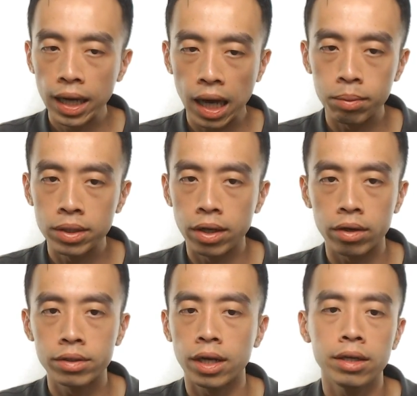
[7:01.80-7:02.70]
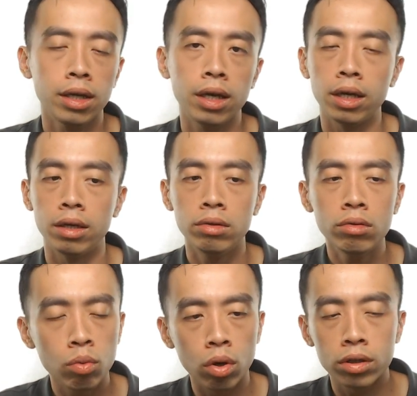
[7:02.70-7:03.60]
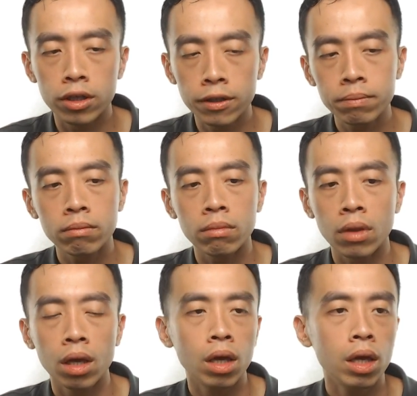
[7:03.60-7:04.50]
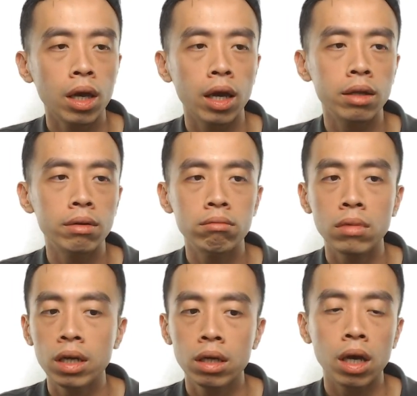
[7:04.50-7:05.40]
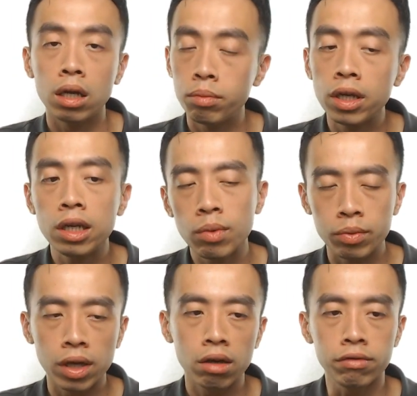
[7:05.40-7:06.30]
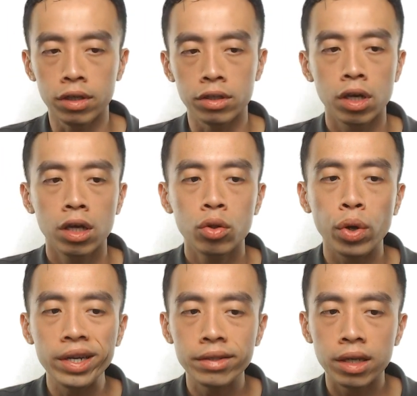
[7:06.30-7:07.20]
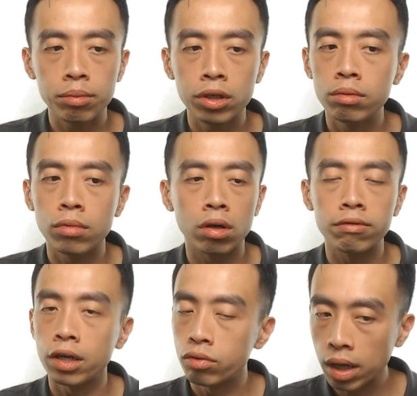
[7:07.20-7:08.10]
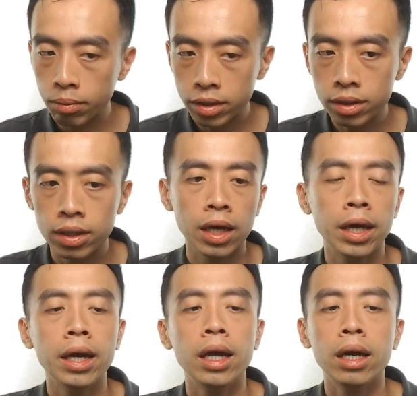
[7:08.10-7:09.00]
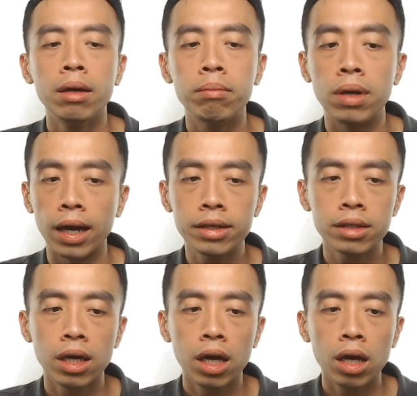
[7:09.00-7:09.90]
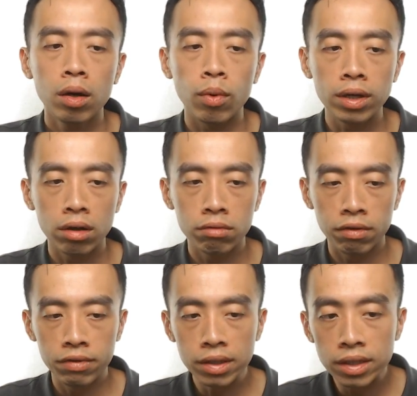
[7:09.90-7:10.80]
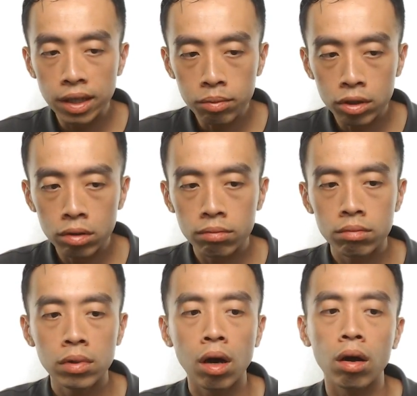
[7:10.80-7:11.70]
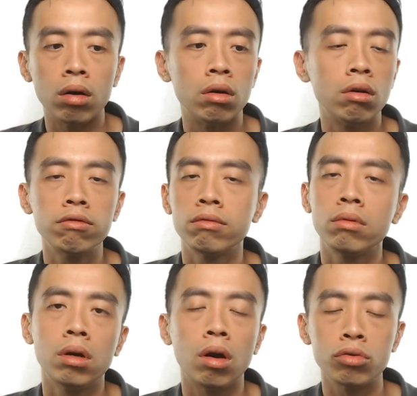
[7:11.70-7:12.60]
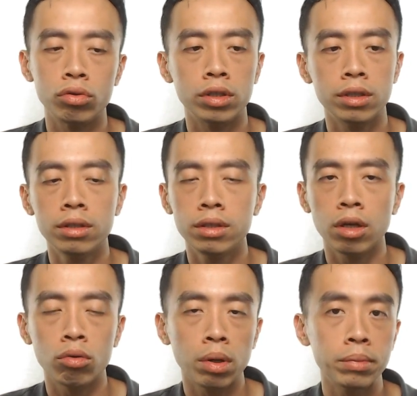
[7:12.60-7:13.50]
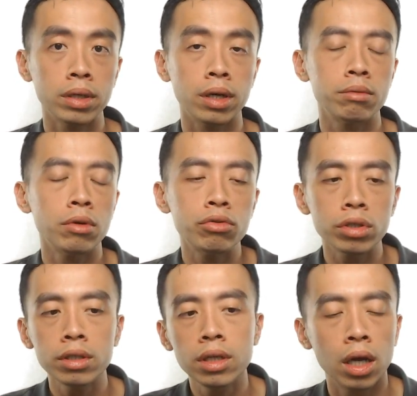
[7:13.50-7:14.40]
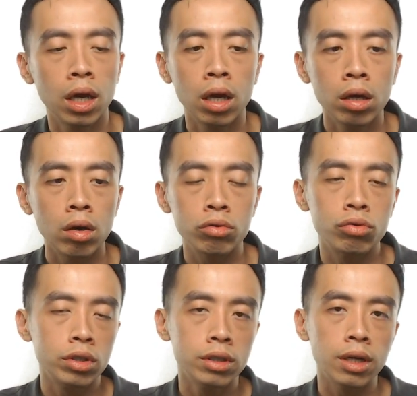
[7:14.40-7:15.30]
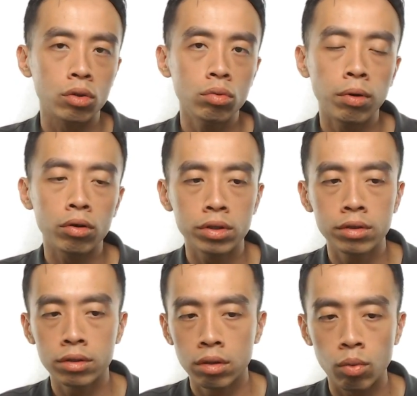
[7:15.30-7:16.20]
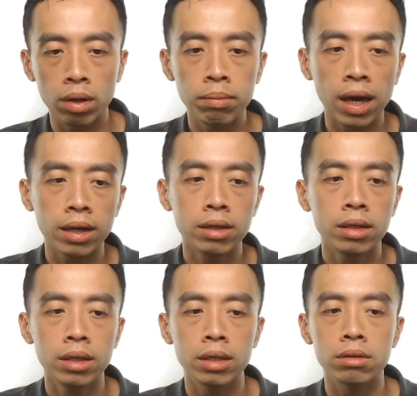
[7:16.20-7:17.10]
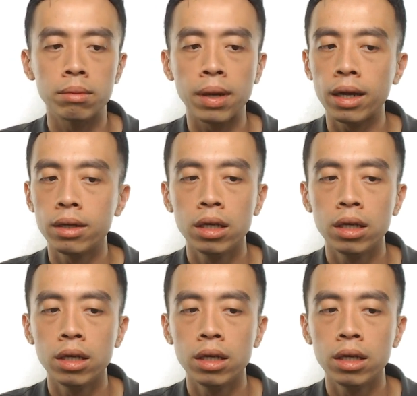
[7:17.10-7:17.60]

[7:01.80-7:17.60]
carbon dioxide and water. And at the beginning, what we have is 20 cm cubed of hydrocarbon plus 150 cm cubed of oxygen. Now remember, as mentioned, oxygen, there are two portions. One part is the part